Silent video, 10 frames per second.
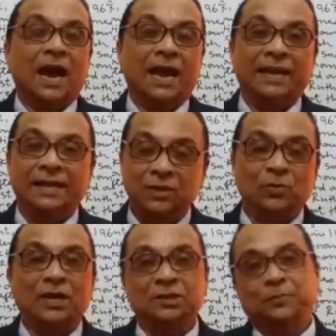and it
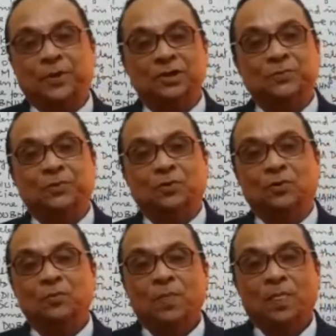was
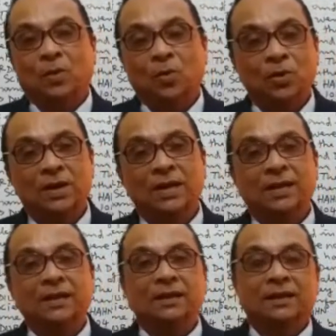possible
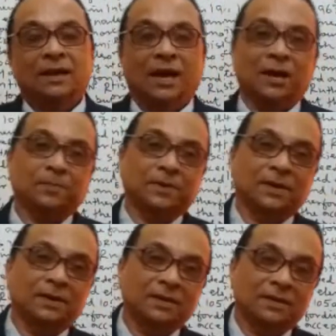only
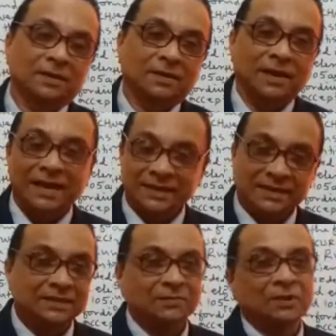after
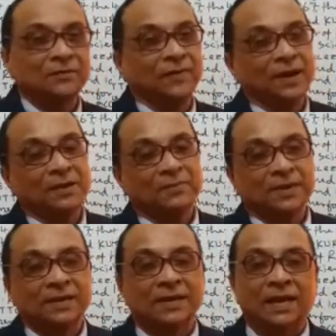nineteen seventy-five
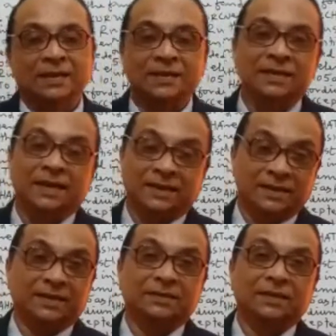in nineteen
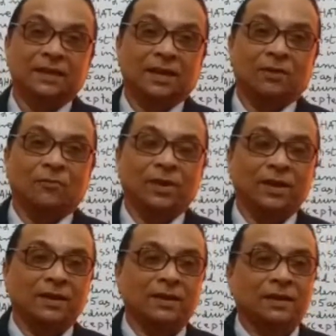eighties
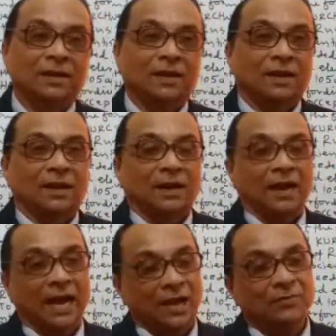when a
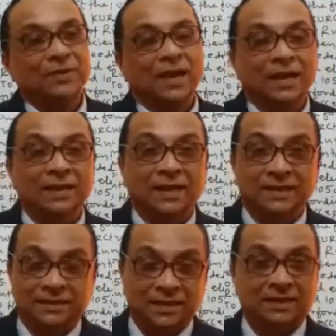heavy ion
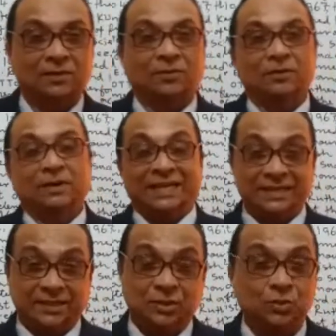accelerator
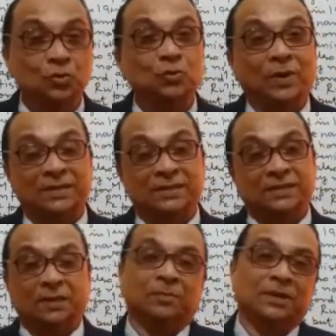institute was
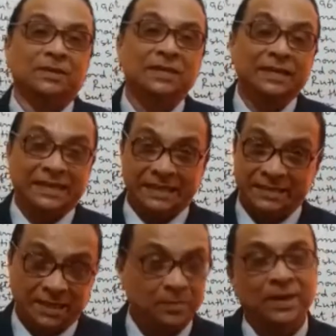established in
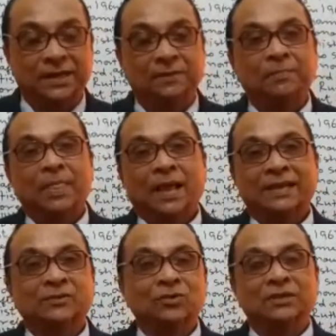Germany.
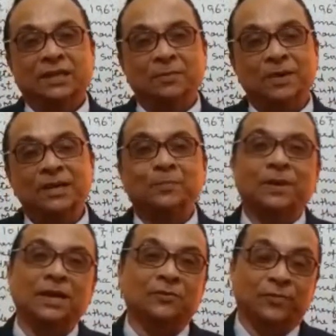Actually, Germany
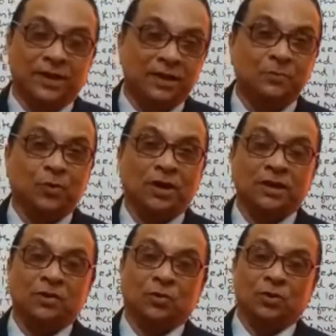played very
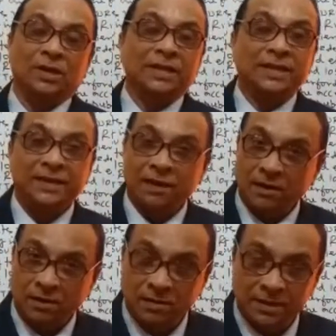important role in
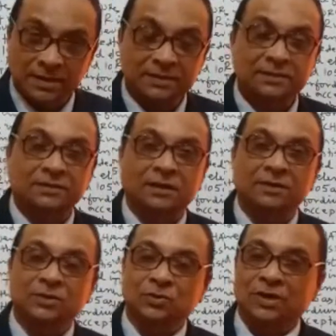all these
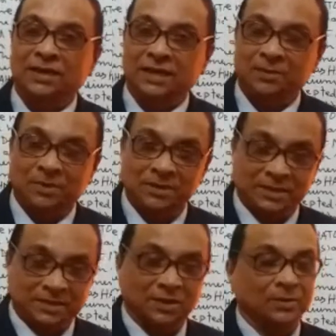transuranic element
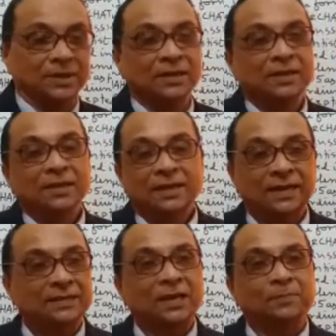discovery, that
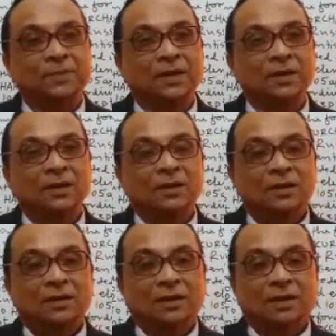is after
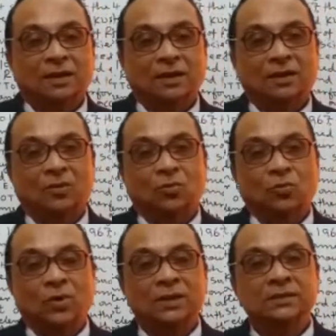uh,
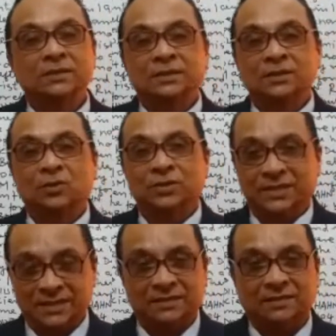one hundred
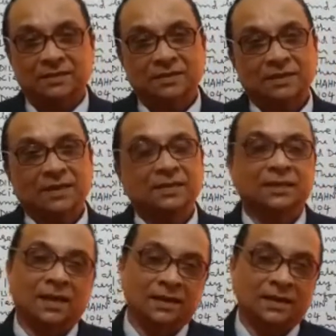six, that is
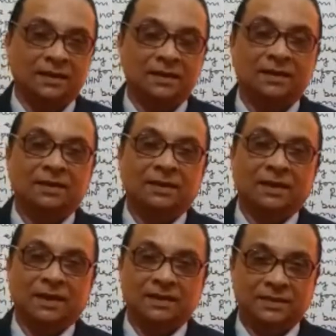one hundred
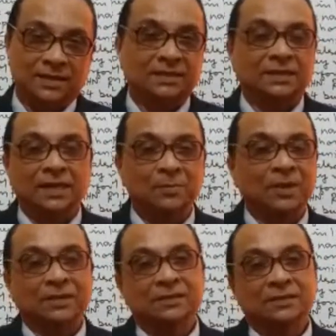six
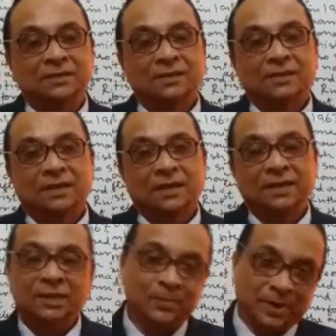elements
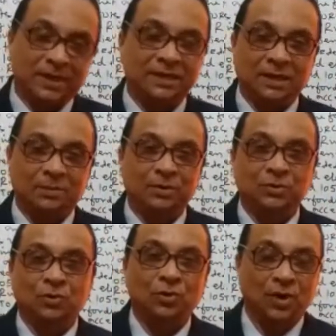in the periodic table.
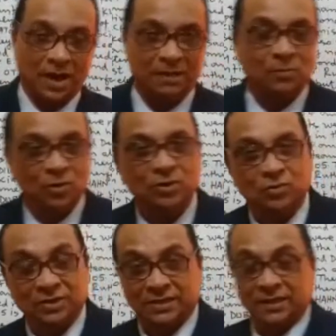So I am going to
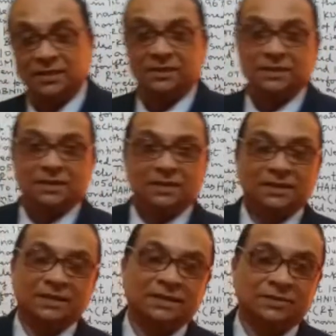discuss
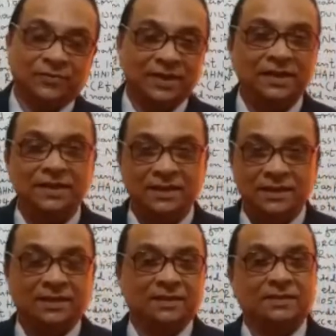this very
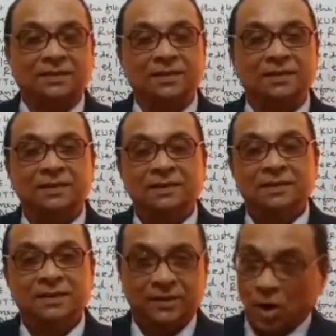interesting
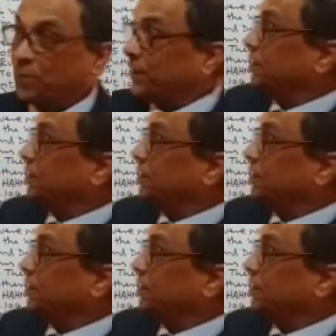topic.